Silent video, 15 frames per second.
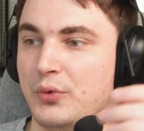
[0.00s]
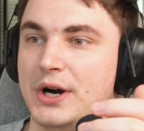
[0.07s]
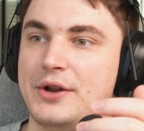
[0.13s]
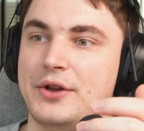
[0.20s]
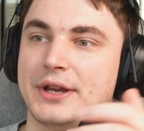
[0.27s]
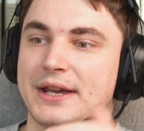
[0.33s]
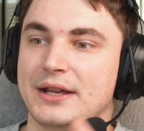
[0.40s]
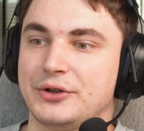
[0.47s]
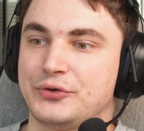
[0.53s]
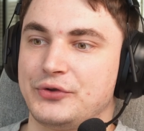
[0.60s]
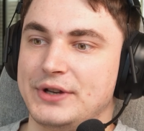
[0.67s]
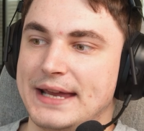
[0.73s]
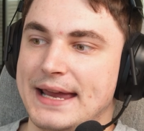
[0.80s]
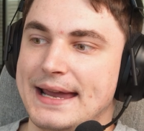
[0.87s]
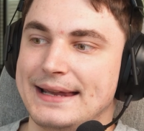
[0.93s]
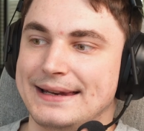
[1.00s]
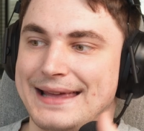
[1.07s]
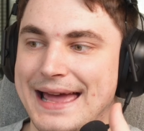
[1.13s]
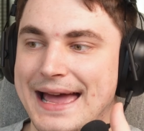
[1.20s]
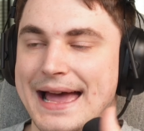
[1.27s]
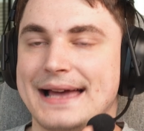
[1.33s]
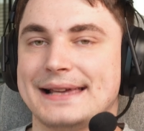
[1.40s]
where you can create
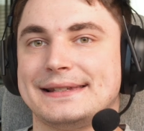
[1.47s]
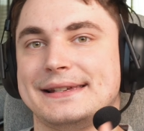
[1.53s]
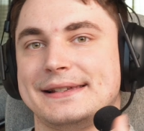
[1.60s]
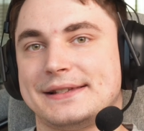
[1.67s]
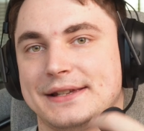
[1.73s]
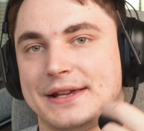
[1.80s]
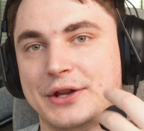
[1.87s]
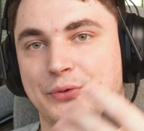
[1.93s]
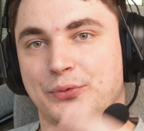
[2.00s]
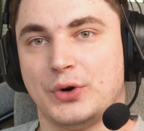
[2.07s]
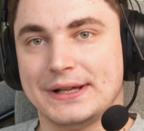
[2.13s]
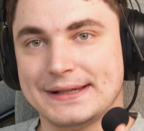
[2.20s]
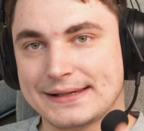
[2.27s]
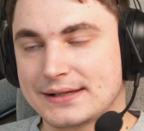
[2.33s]
assets in one